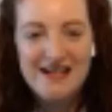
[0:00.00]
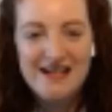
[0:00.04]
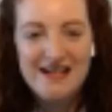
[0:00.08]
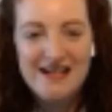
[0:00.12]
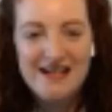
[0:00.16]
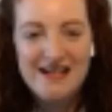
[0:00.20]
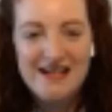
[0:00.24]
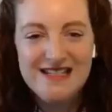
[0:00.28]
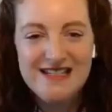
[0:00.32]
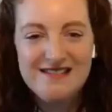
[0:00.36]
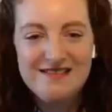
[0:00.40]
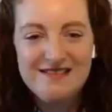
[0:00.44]

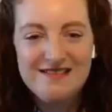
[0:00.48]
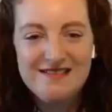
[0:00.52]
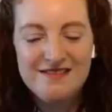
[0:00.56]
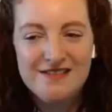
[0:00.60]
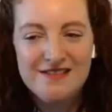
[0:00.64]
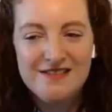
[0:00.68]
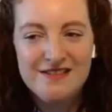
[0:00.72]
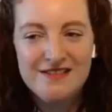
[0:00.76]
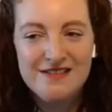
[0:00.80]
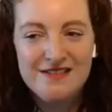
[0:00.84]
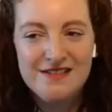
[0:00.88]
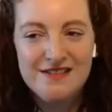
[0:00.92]
did
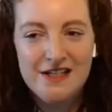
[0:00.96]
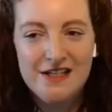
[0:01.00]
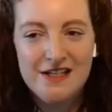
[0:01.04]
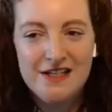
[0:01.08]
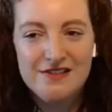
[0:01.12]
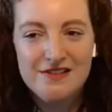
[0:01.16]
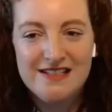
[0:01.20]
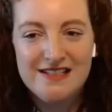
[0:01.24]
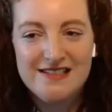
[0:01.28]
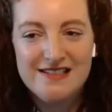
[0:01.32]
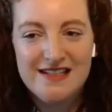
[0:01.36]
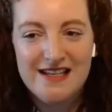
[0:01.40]

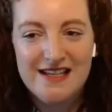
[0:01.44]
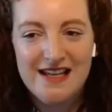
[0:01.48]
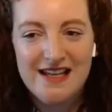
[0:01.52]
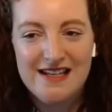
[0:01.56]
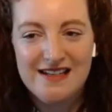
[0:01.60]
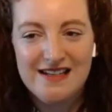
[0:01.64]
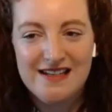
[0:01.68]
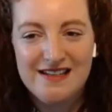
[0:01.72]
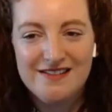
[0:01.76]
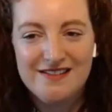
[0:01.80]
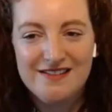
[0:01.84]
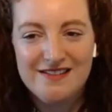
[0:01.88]
notice,
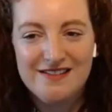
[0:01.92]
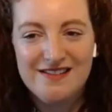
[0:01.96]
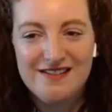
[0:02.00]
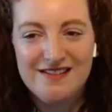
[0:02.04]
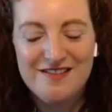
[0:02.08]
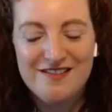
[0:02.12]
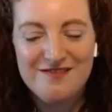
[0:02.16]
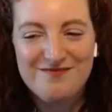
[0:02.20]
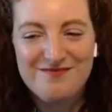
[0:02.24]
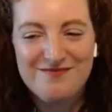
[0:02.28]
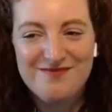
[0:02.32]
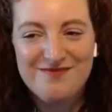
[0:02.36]
Helen,
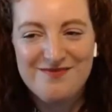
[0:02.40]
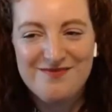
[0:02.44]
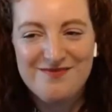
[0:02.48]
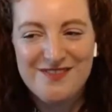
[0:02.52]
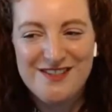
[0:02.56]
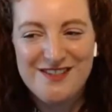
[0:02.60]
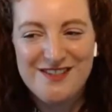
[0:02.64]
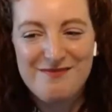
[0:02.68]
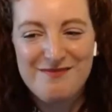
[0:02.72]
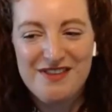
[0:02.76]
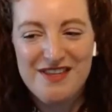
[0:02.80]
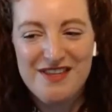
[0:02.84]
with
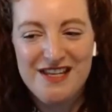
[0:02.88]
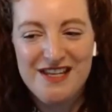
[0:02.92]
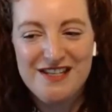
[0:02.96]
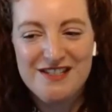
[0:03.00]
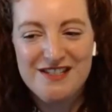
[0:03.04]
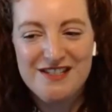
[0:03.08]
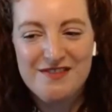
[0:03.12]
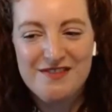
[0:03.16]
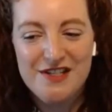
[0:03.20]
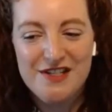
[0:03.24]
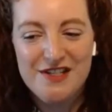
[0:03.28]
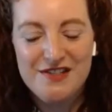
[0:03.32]
some of the
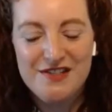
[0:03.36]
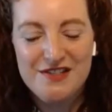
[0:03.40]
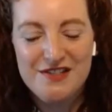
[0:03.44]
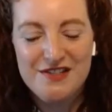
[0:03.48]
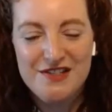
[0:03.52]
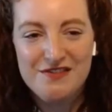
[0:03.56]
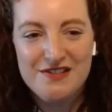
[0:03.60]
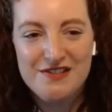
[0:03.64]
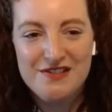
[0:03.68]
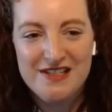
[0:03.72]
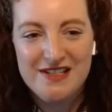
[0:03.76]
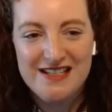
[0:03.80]
interviews you
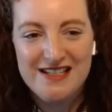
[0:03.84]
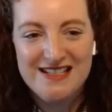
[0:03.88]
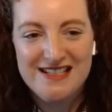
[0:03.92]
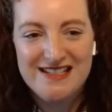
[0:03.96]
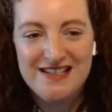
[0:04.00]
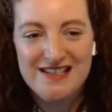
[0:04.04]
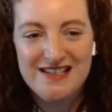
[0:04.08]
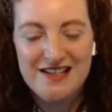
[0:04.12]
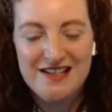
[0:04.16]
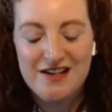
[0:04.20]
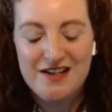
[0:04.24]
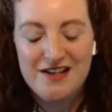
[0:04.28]
did
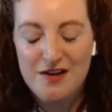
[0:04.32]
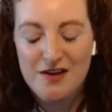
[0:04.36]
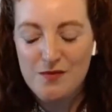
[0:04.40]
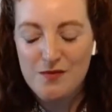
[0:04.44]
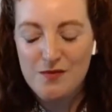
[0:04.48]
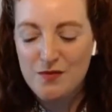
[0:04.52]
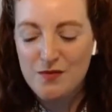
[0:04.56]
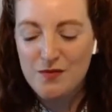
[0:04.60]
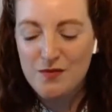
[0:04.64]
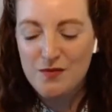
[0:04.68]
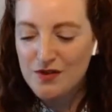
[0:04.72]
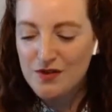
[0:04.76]
that I
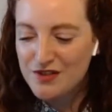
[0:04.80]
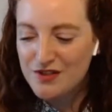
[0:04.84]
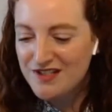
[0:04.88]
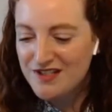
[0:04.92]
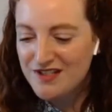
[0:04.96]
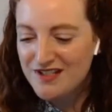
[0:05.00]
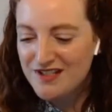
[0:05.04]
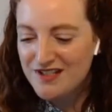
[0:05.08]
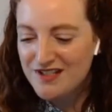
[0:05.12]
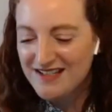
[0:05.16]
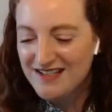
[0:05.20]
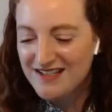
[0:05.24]

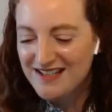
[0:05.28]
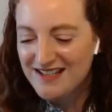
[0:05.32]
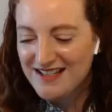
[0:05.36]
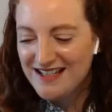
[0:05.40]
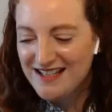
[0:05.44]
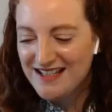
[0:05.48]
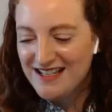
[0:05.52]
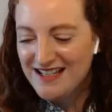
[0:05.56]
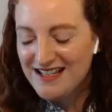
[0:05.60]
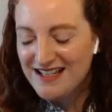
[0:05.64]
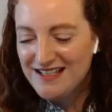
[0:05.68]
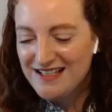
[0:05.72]
watched
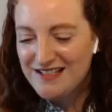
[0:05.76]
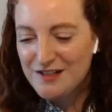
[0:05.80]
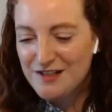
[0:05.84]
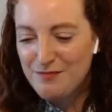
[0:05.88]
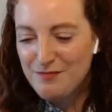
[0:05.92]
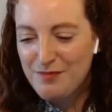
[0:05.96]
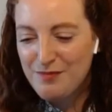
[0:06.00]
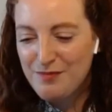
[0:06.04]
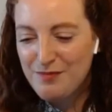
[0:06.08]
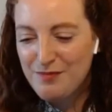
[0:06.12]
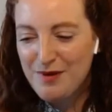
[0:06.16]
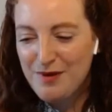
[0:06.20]
to
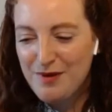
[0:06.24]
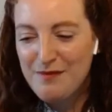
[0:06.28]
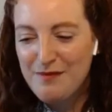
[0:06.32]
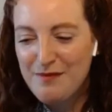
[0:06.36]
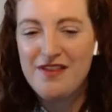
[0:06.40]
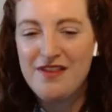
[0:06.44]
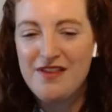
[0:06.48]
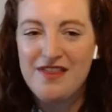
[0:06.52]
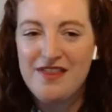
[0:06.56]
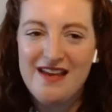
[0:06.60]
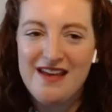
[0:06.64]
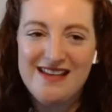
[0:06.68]
prep for
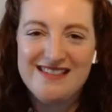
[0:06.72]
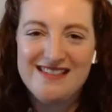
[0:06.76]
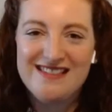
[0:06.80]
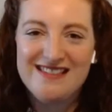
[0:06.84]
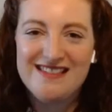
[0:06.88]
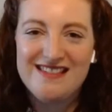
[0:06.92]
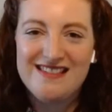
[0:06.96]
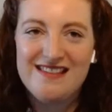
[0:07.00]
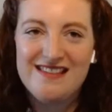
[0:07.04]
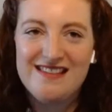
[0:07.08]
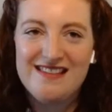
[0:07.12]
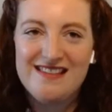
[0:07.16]

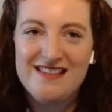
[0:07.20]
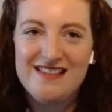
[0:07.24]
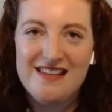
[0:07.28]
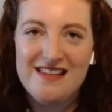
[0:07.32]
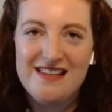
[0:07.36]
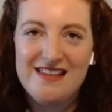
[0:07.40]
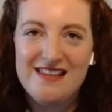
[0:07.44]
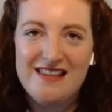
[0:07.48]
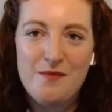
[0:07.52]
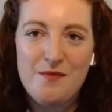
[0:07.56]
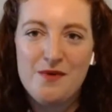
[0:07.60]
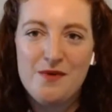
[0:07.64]
this, that
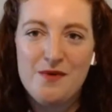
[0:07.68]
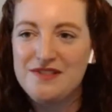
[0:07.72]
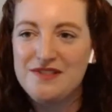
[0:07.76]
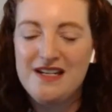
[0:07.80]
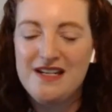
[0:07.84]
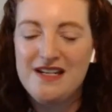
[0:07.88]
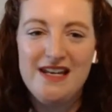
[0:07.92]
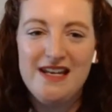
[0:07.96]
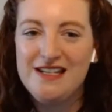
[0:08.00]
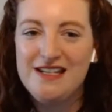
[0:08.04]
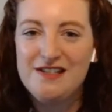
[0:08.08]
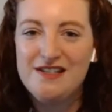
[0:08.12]
there wasn't an
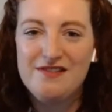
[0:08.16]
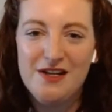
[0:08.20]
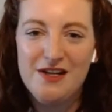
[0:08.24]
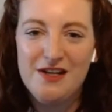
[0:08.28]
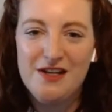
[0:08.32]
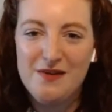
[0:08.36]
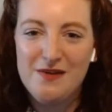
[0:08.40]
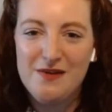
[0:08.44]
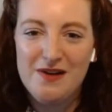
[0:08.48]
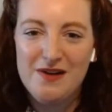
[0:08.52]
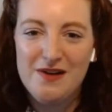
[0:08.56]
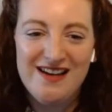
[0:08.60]

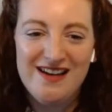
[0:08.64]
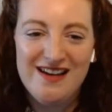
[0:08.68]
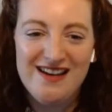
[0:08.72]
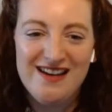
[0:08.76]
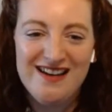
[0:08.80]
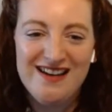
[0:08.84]
interviewer